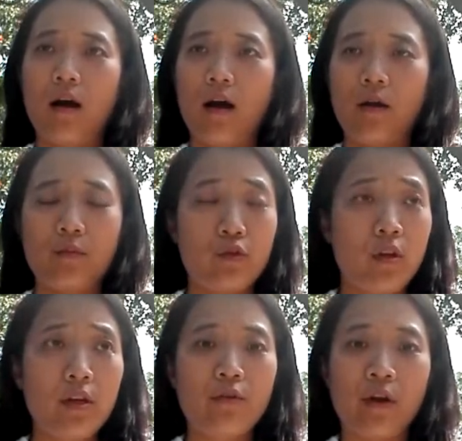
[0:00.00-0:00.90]
I'm
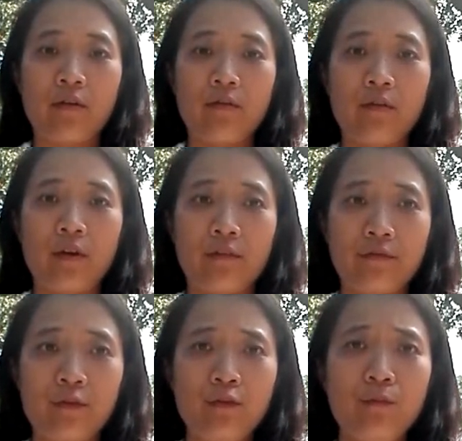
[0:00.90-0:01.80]
truly gra
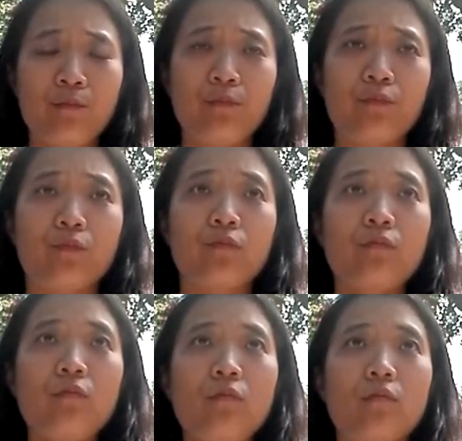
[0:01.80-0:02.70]
grateful.
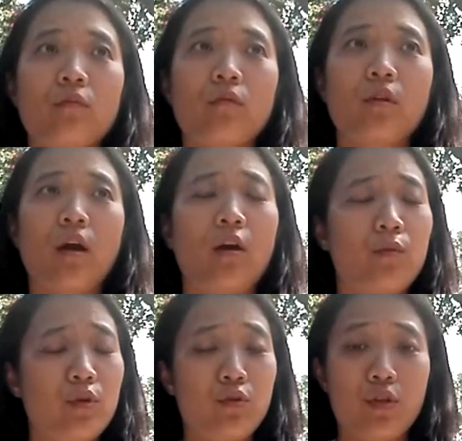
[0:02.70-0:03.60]
I
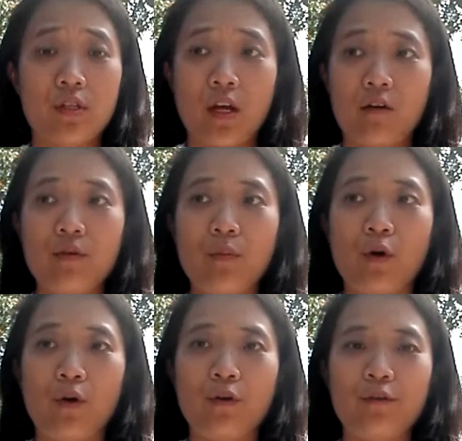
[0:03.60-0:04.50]
wish to discover
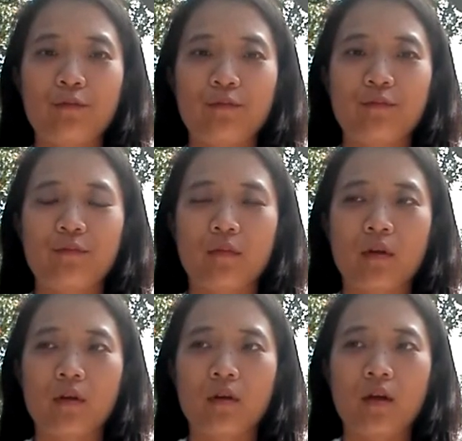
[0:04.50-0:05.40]
more,
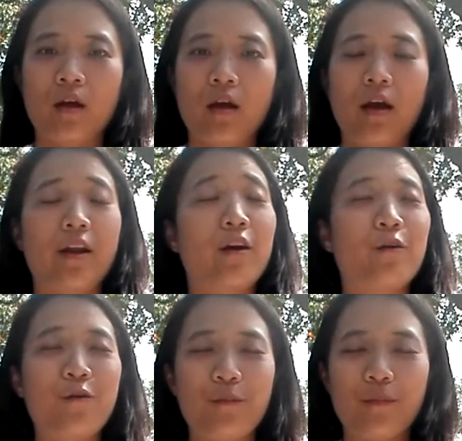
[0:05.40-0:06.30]
and I
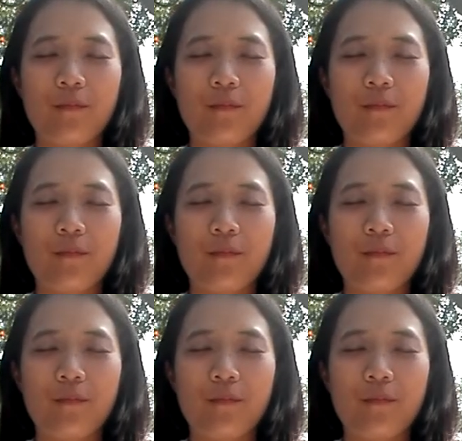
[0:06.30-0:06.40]
hope